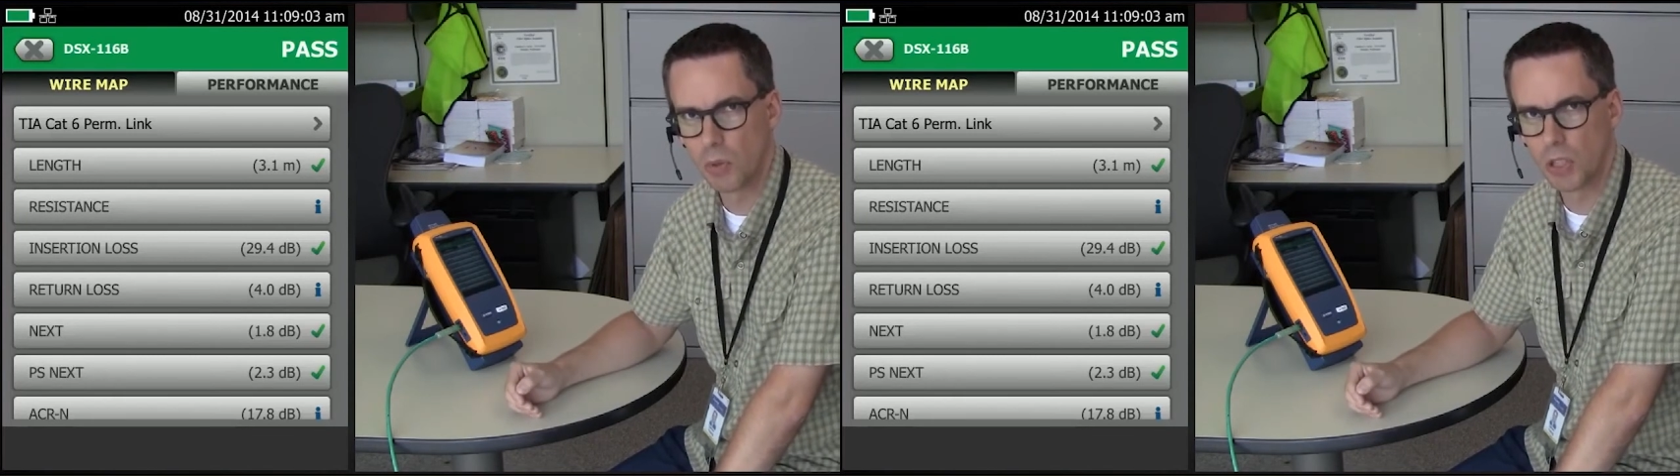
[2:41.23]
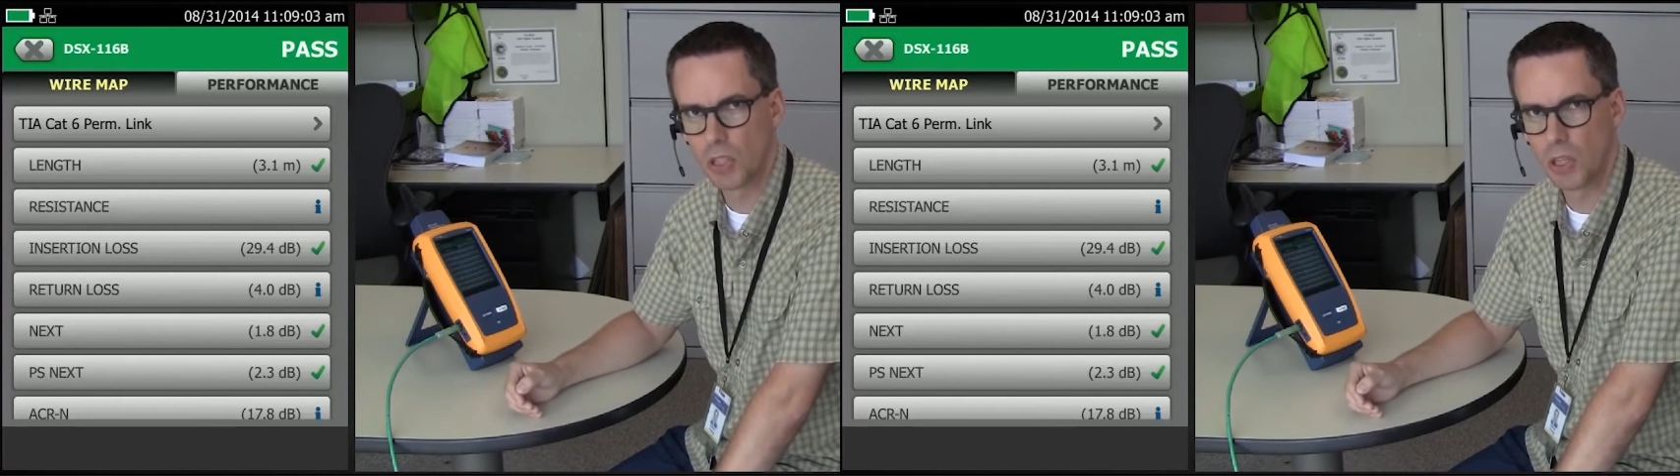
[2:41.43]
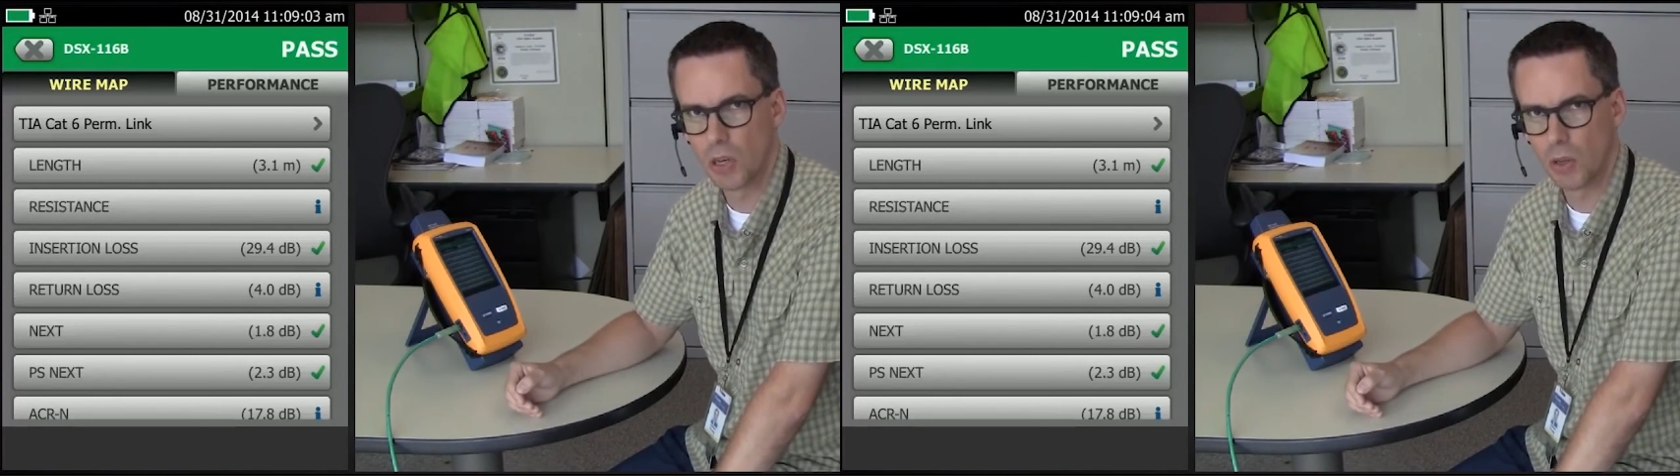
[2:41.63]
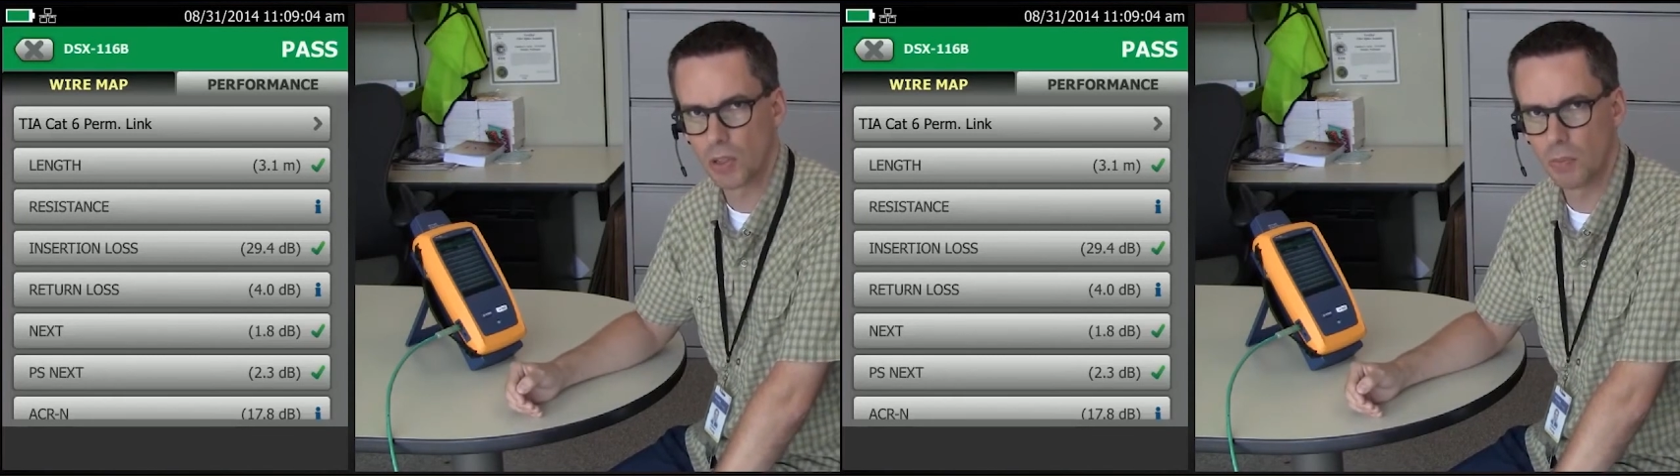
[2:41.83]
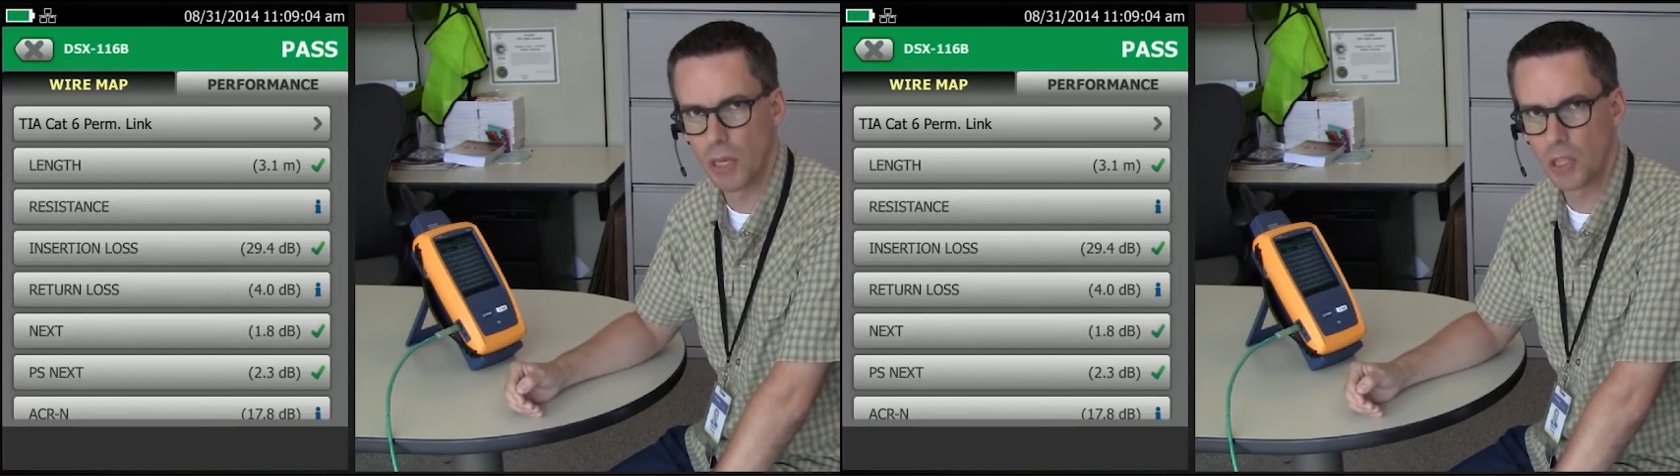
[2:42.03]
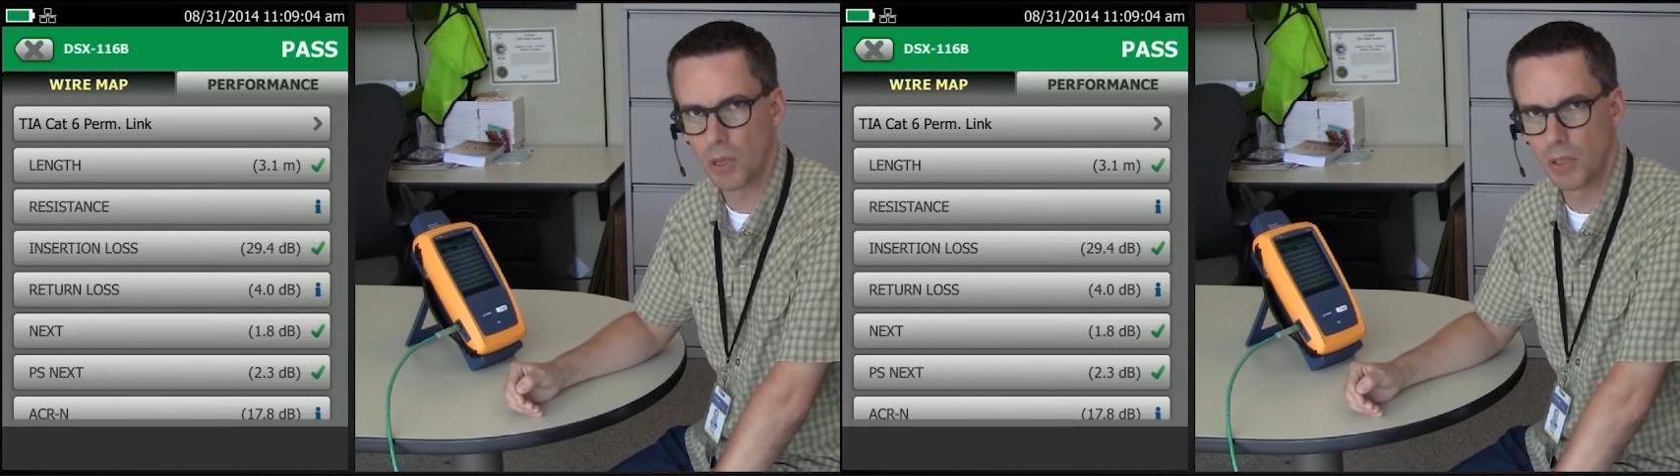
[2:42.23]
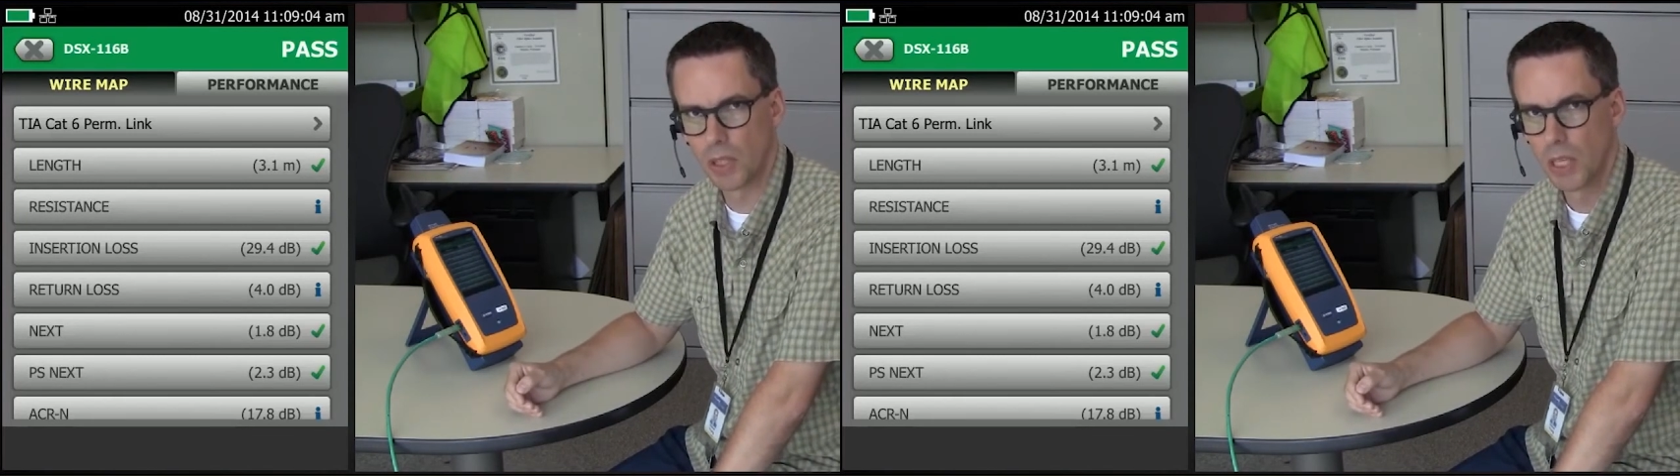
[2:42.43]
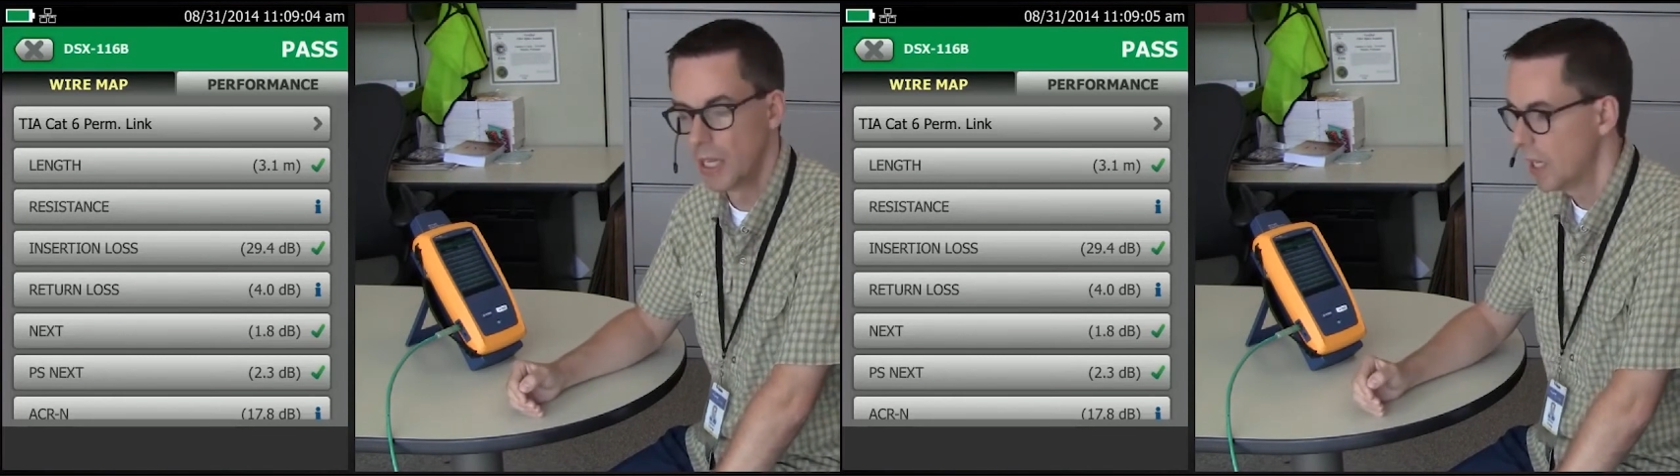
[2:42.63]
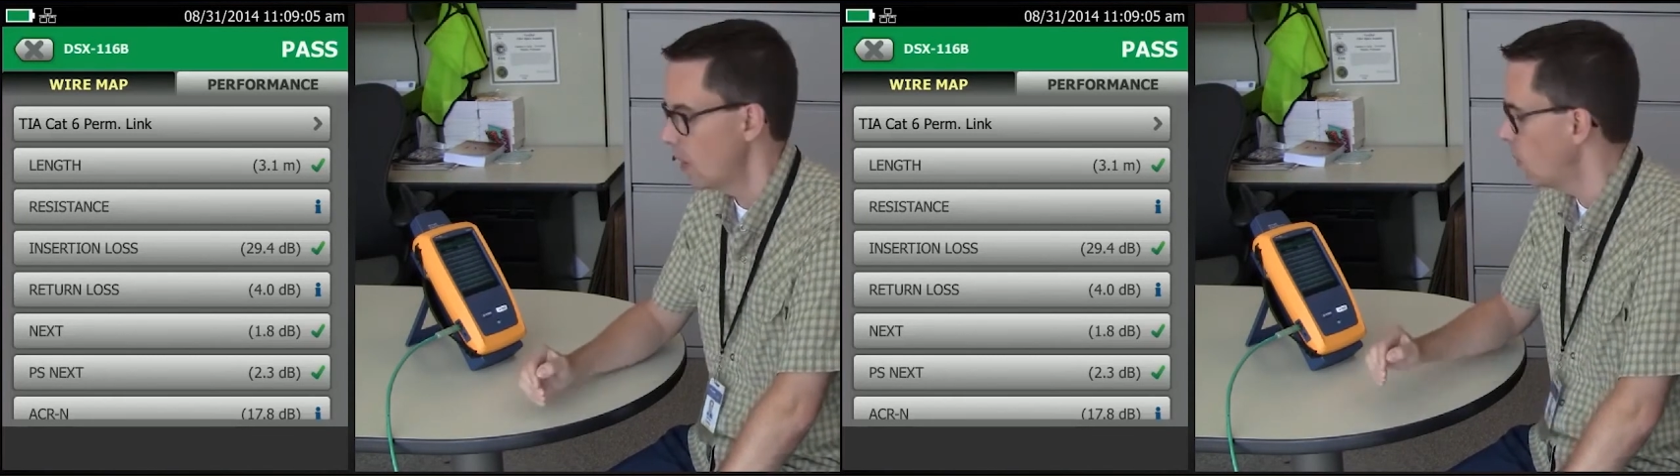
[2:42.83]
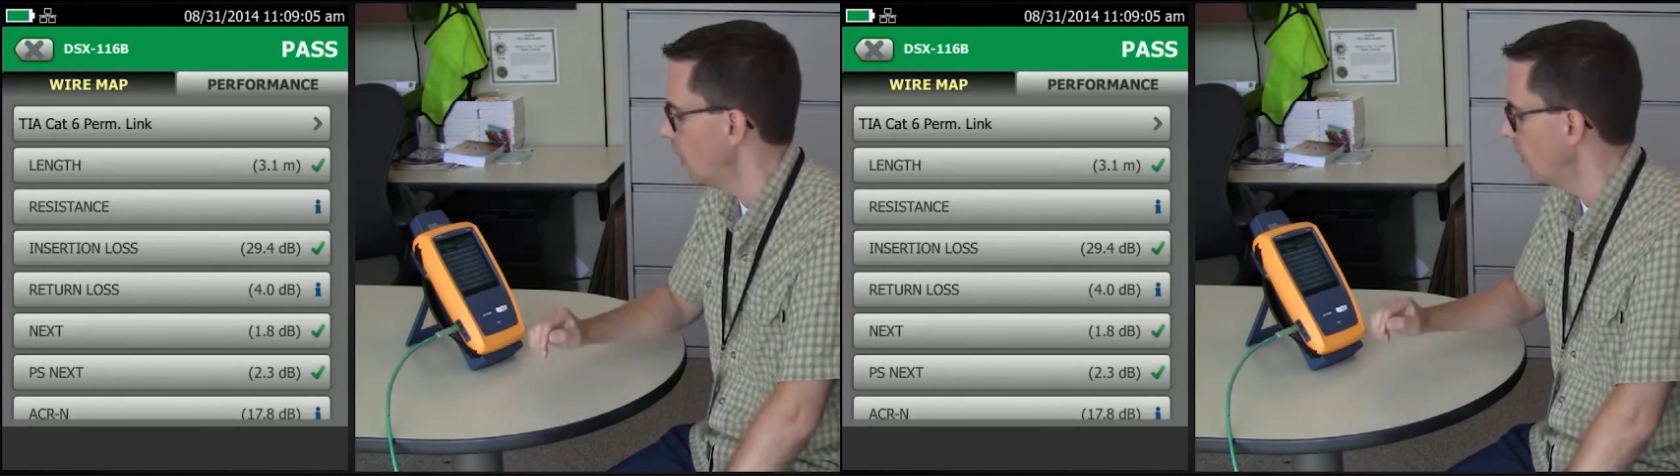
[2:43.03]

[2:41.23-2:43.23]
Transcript: return loss measurement. And